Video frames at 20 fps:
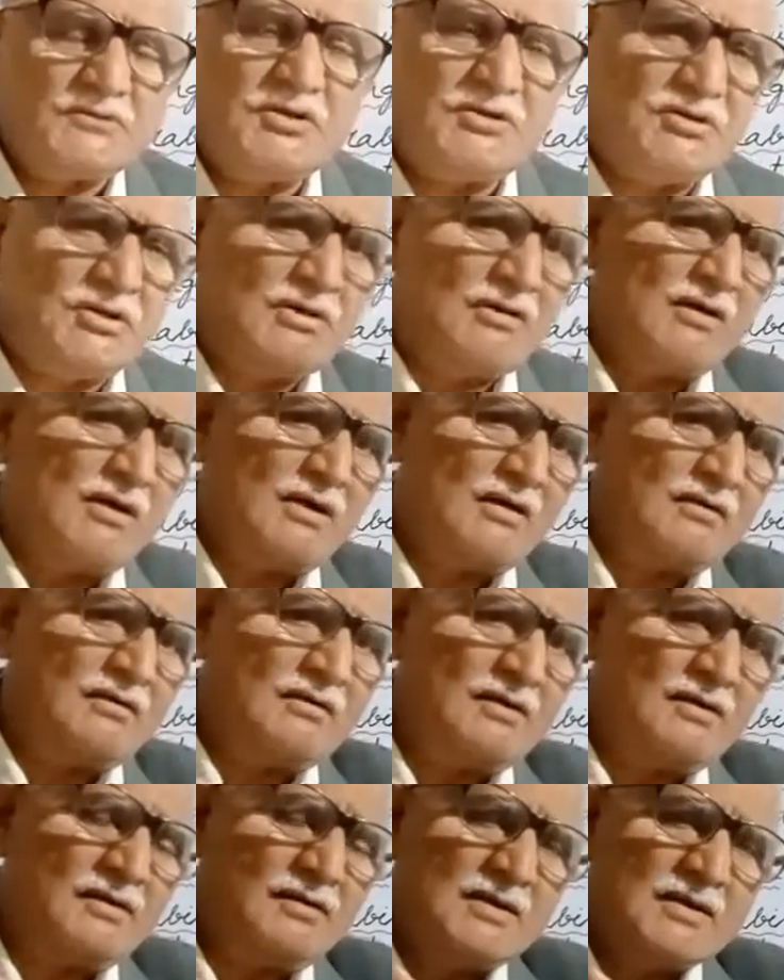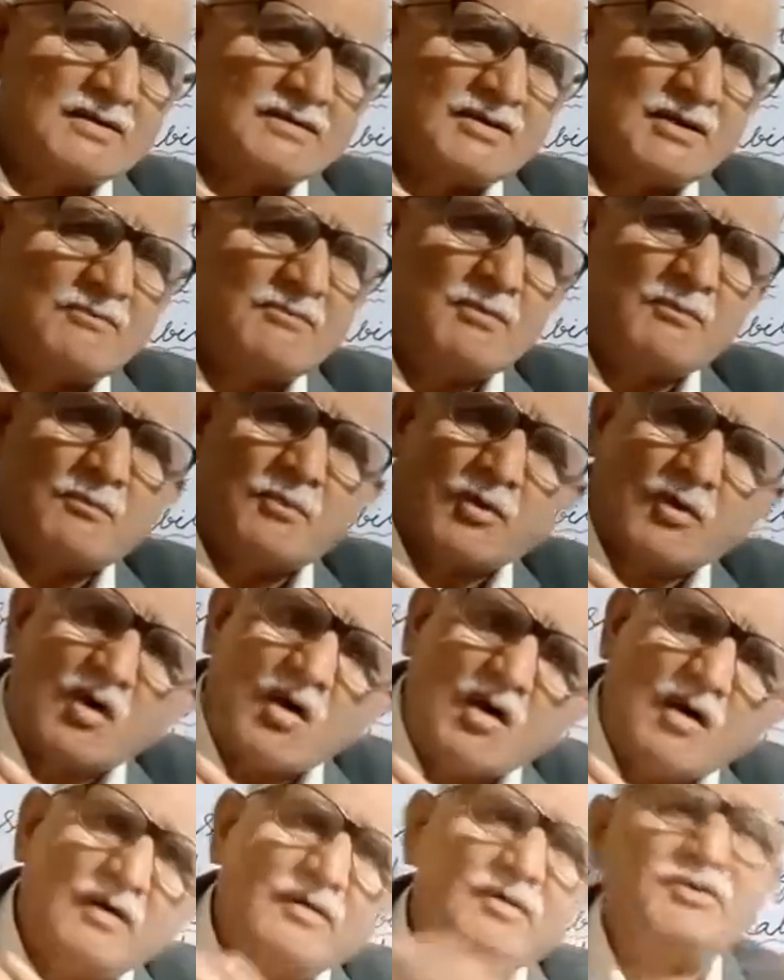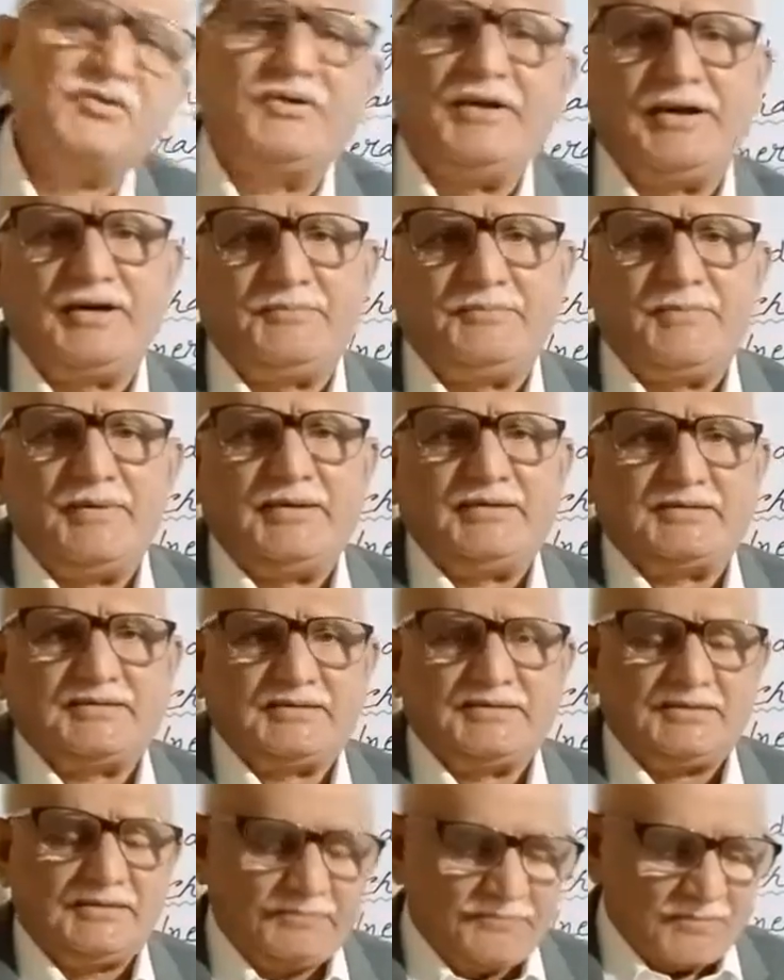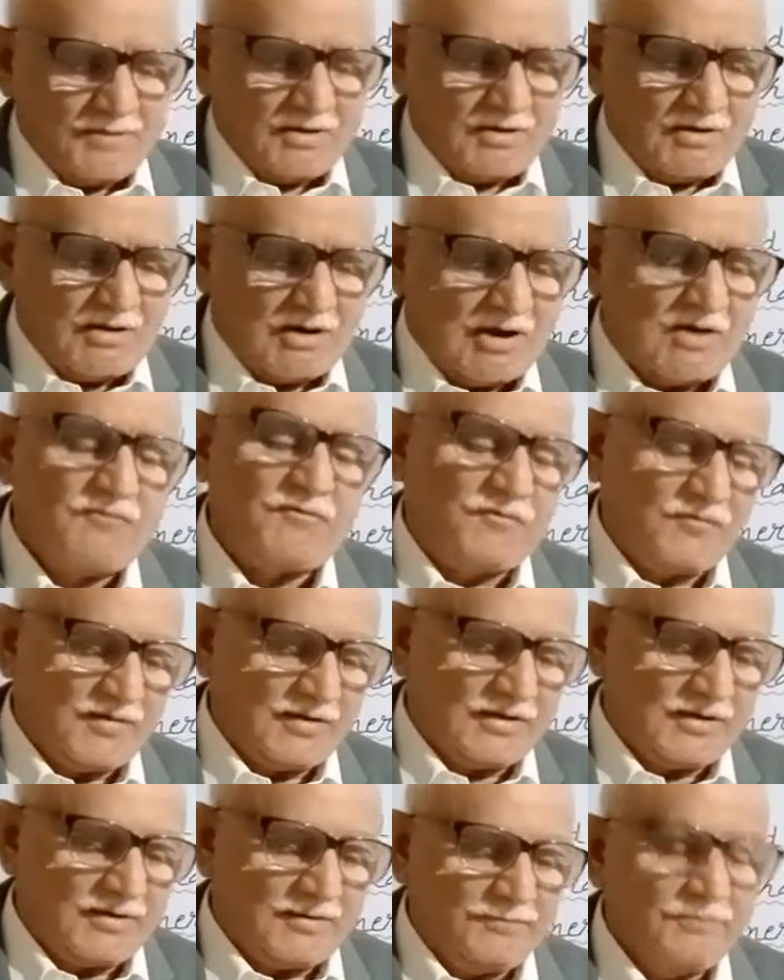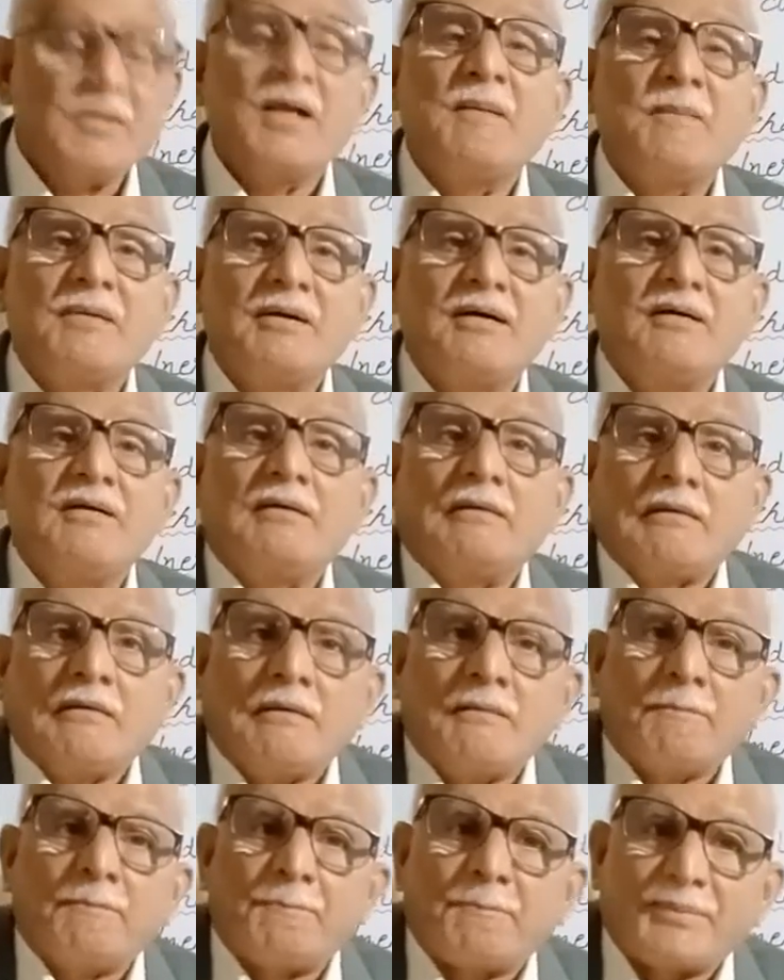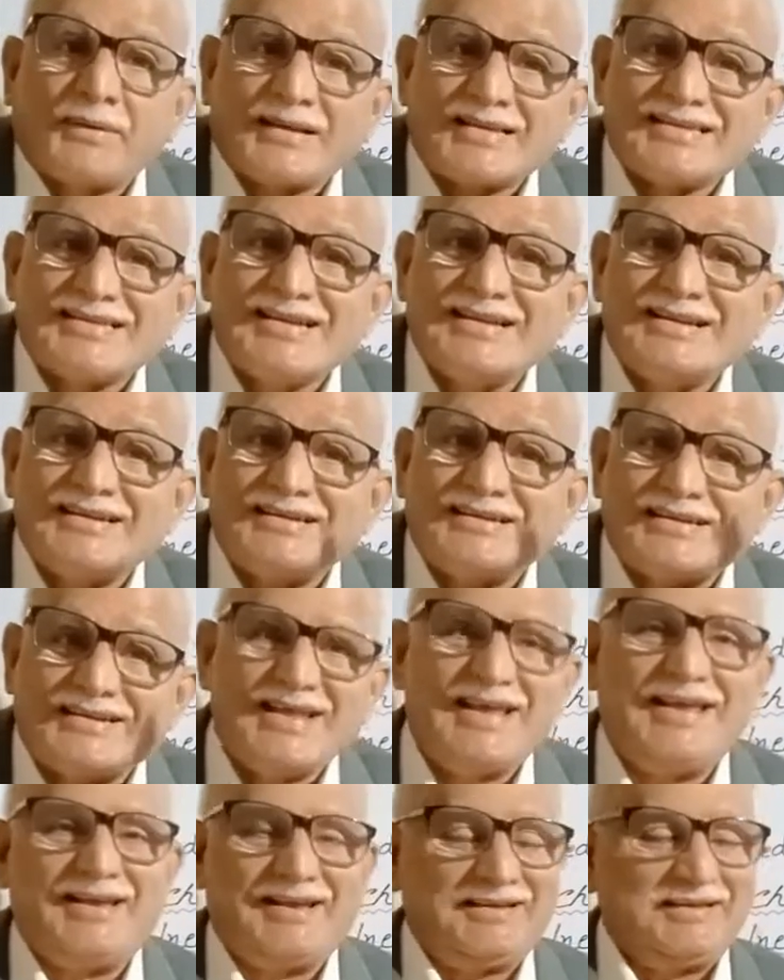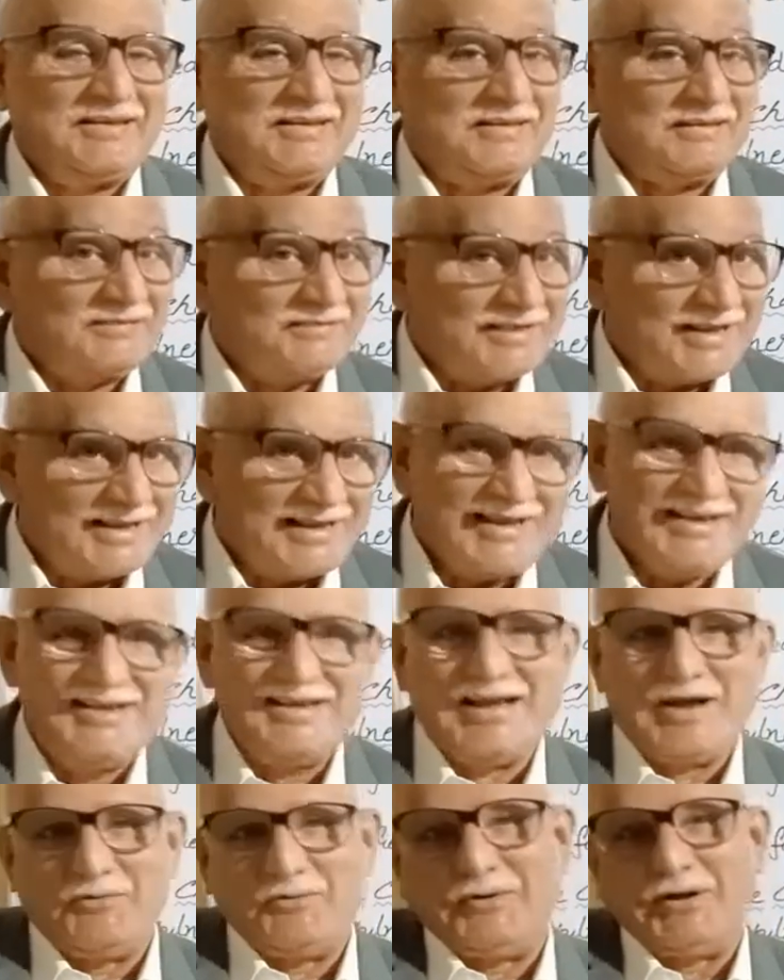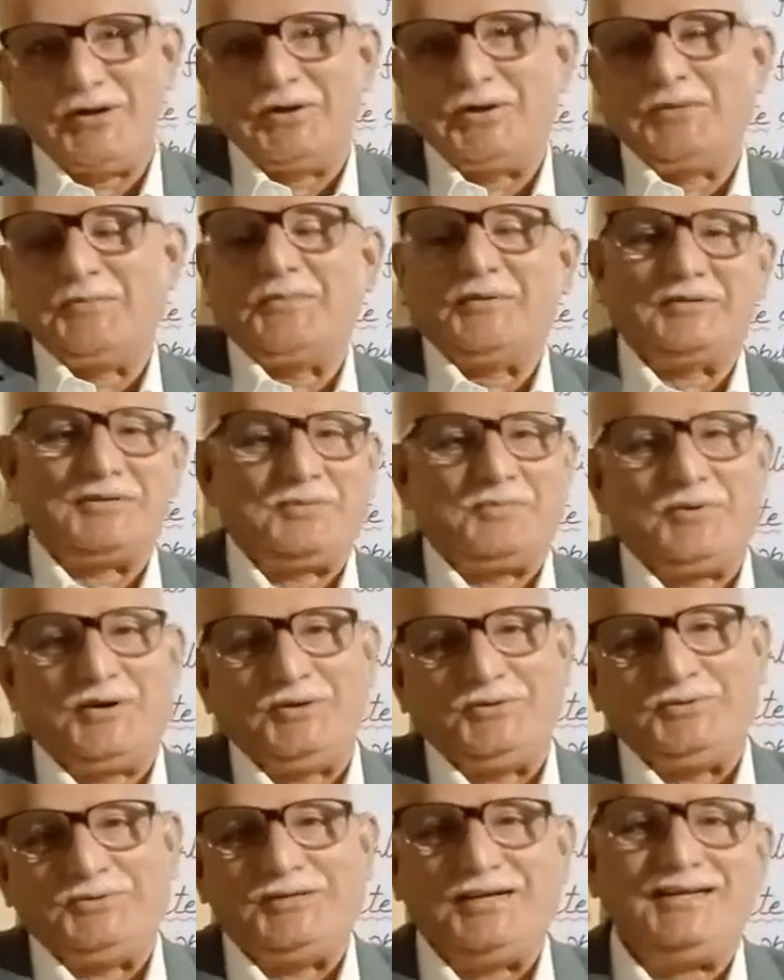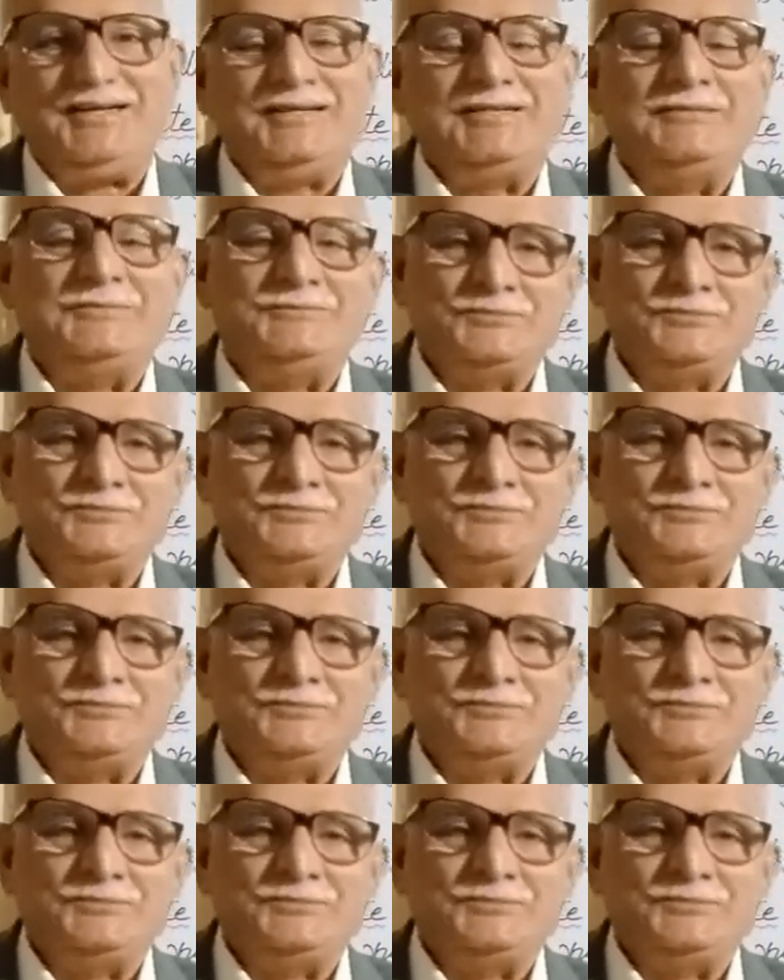there are some broad statements of present day. Again, I would like to impress upon you that